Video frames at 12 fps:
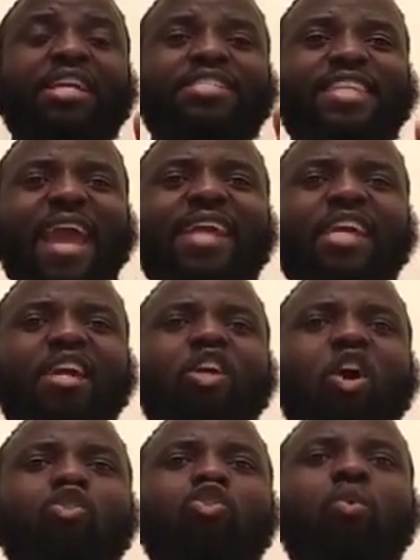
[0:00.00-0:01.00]
They
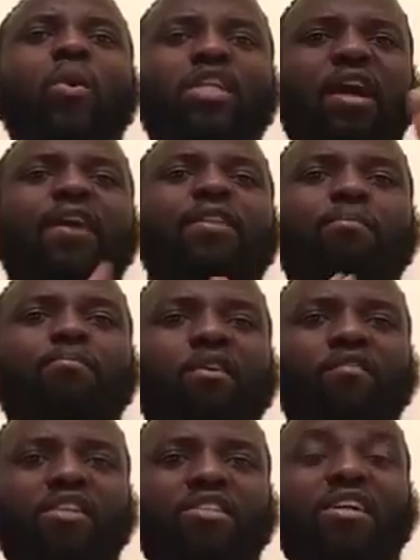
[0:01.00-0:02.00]
can go to another
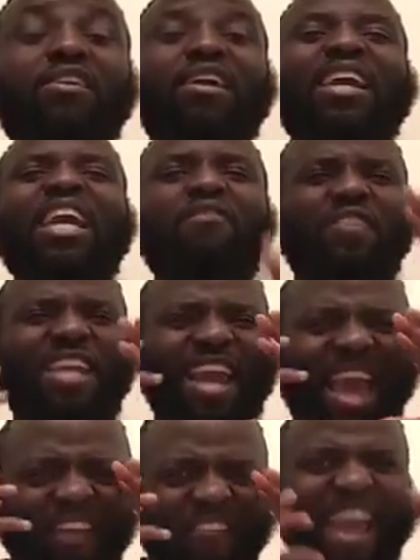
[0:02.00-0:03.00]
movie theater if they
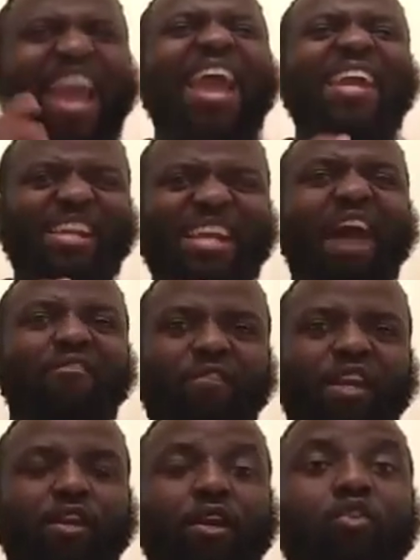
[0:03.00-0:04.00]
have edited that
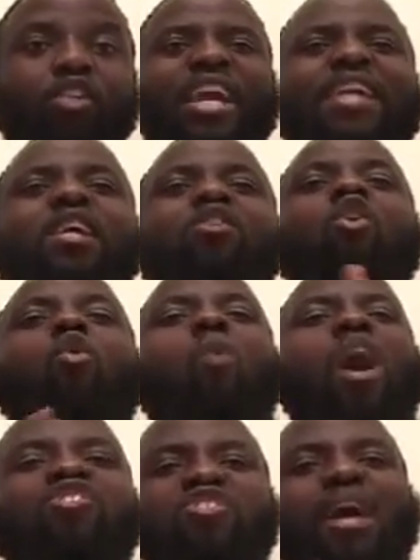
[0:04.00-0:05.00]
video. They can go
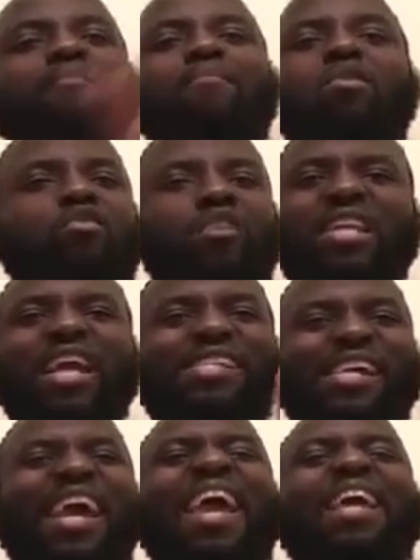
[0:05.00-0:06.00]
watch that movie that
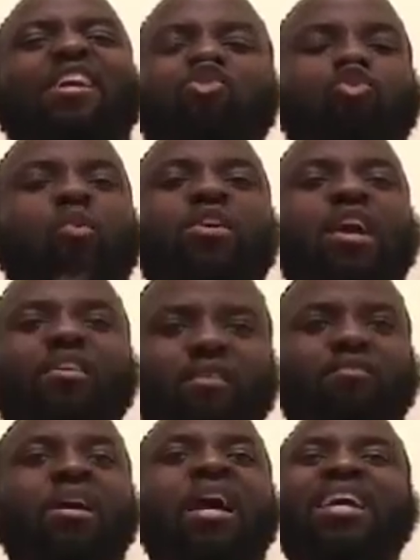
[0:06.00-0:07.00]
they edited to
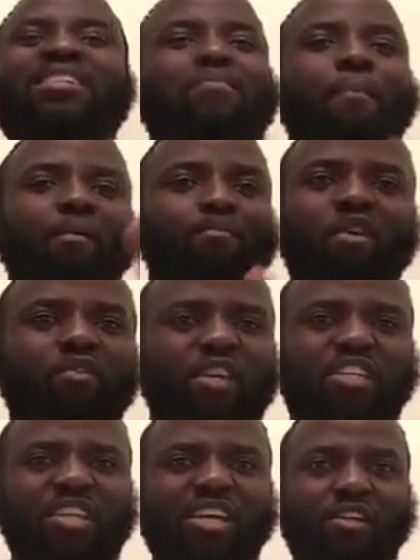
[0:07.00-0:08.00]
another
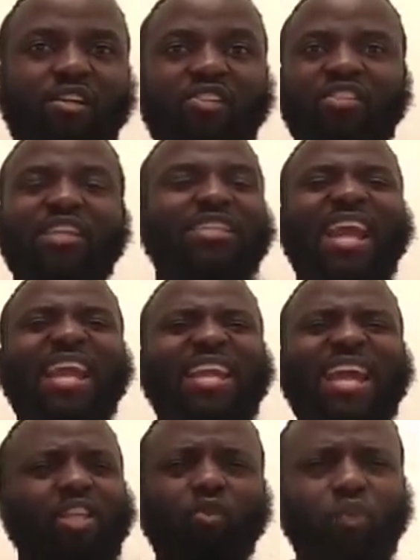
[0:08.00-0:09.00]
movie theater the day
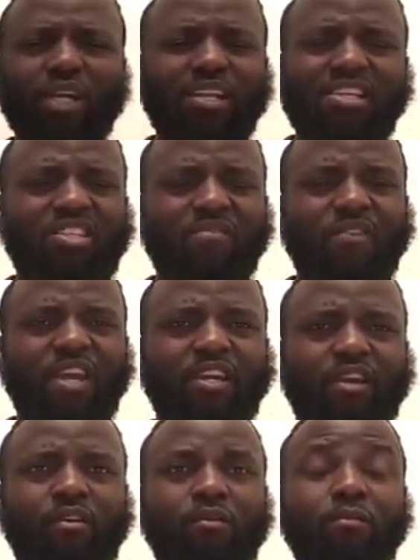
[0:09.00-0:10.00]
that they release a
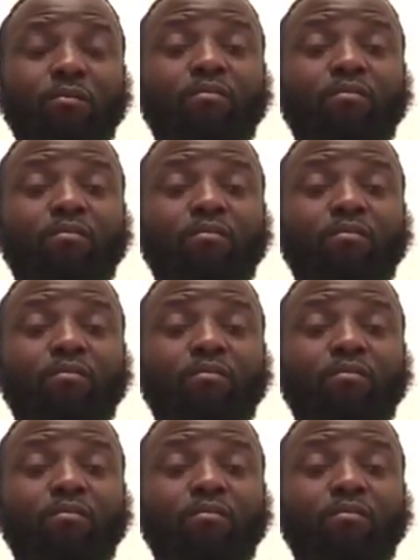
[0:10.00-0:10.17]
video.